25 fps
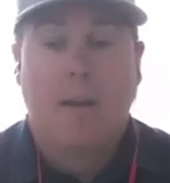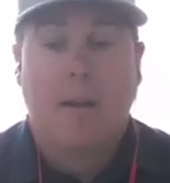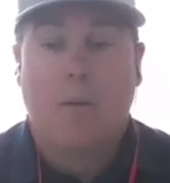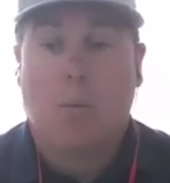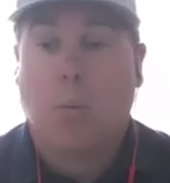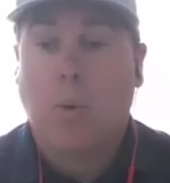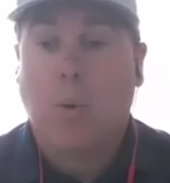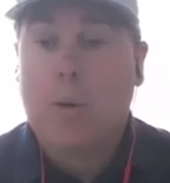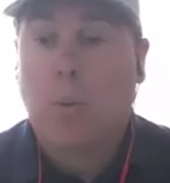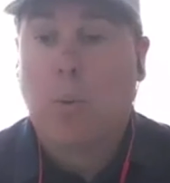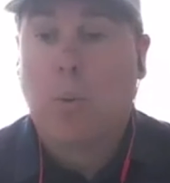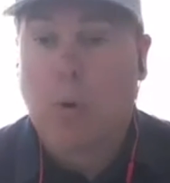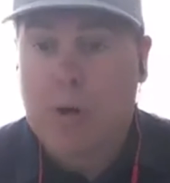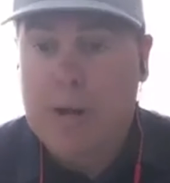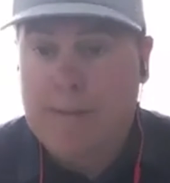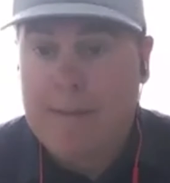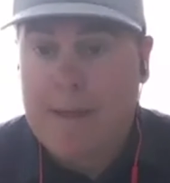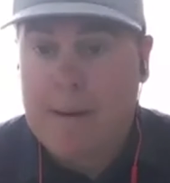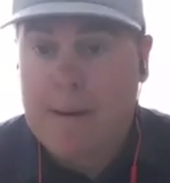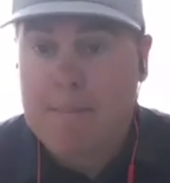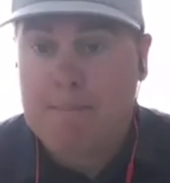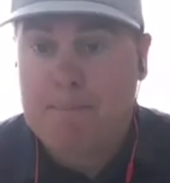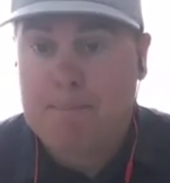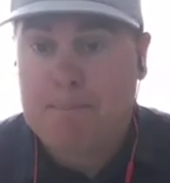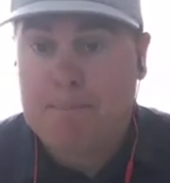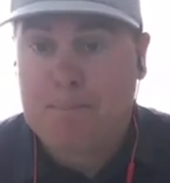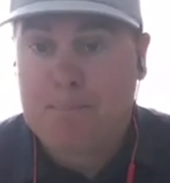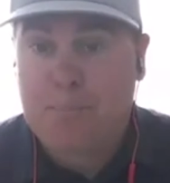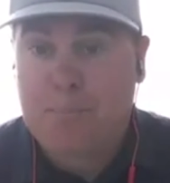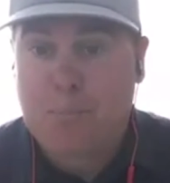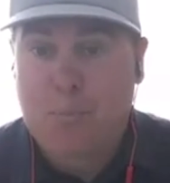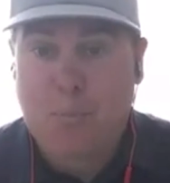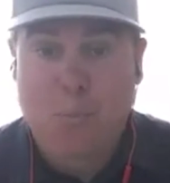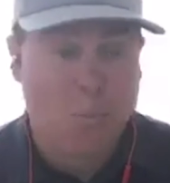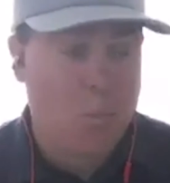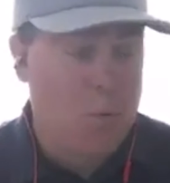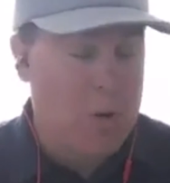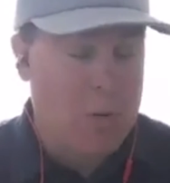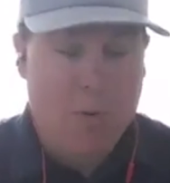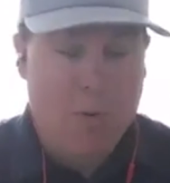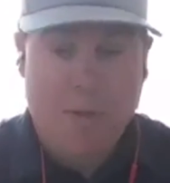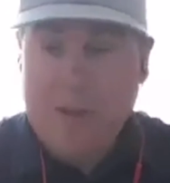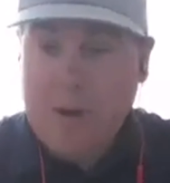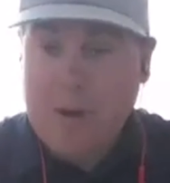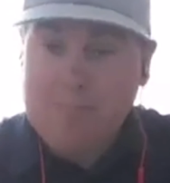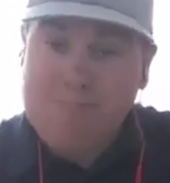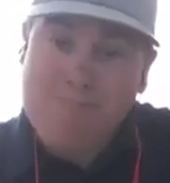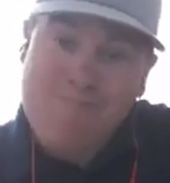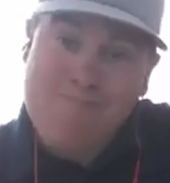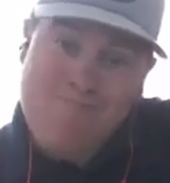We were in them. We were
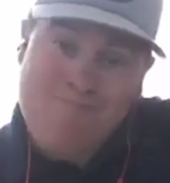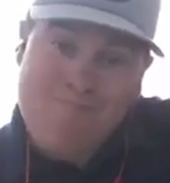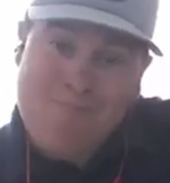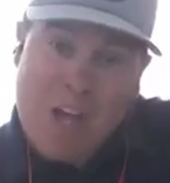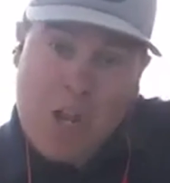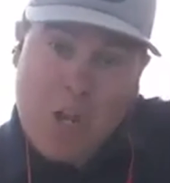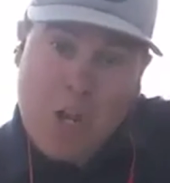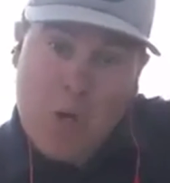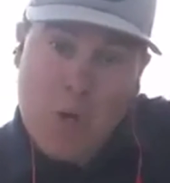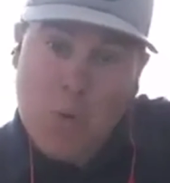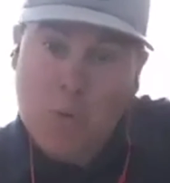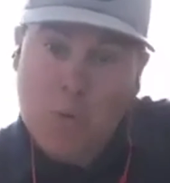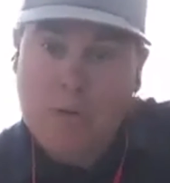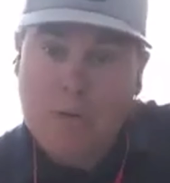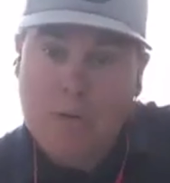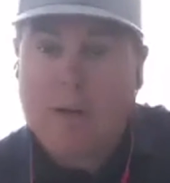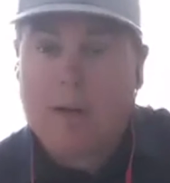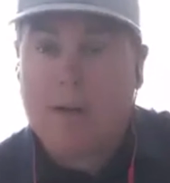there. Hello.